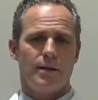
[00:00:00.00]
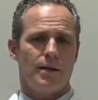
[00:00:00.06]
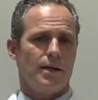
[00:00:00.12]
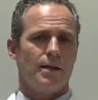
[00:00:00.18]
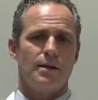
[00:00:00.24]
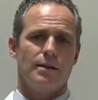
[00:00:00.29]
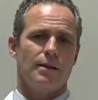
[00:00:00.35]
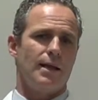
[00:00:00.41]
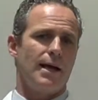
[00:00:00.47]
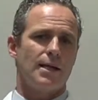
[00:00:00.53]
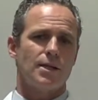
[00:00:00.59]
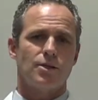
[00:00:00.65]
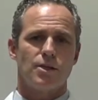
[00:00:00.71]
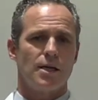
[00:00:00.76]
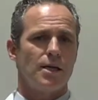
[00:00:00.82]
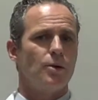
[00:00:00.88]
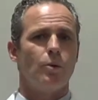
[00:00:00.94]
It can
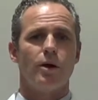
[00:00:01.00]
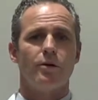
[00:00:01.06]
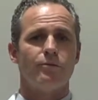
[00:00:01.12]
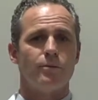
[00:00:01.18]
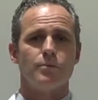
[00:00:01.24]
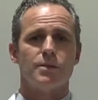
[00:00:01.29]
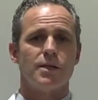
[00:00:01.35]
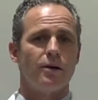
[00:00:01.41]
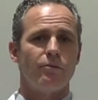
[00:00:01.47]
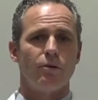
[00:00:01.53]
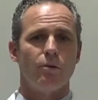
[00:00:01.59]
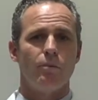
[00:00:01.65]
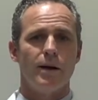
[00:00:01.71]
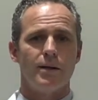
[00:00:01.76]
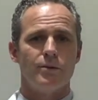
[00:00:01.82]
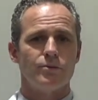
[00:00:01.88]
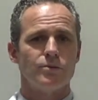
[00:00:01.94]
last anywhere from several
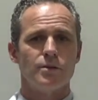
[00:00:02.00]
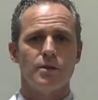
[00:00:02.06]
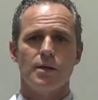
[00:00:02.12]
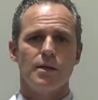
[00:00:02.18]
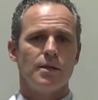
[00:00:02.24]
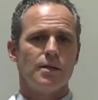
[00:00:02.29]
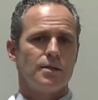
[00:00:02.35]
months